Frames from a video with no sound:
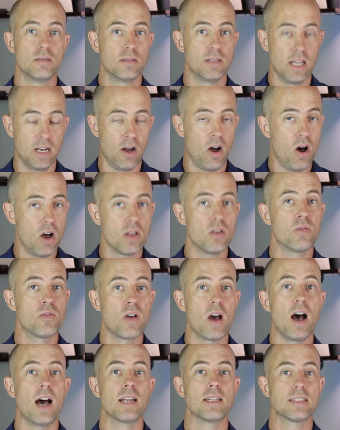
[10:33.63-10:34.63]
then all you've
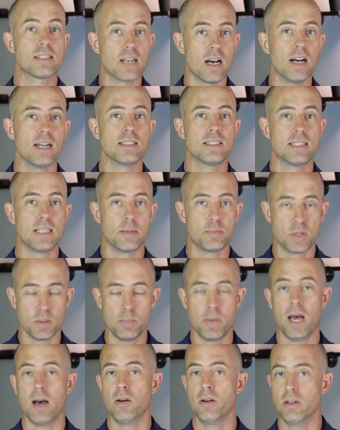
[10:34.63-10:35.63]
got is concepts
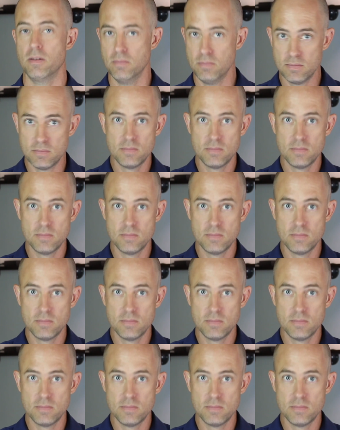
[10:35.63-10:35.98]
about it.